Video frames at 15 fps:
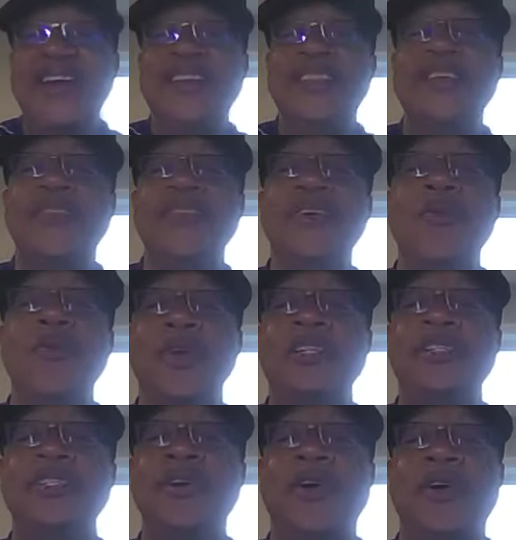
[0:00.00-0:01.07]
than the
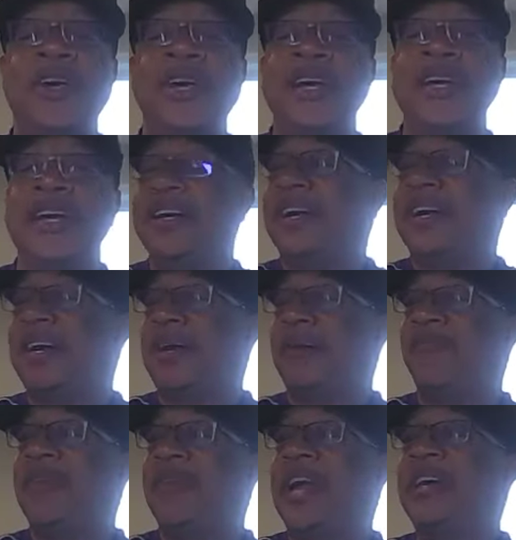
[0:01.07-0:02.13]
original.
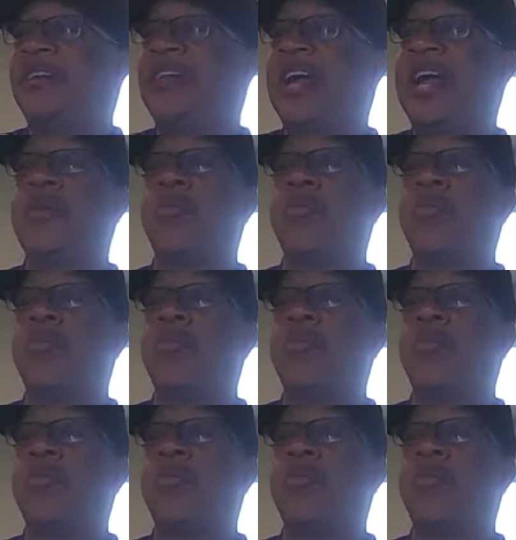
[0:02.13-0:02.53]
They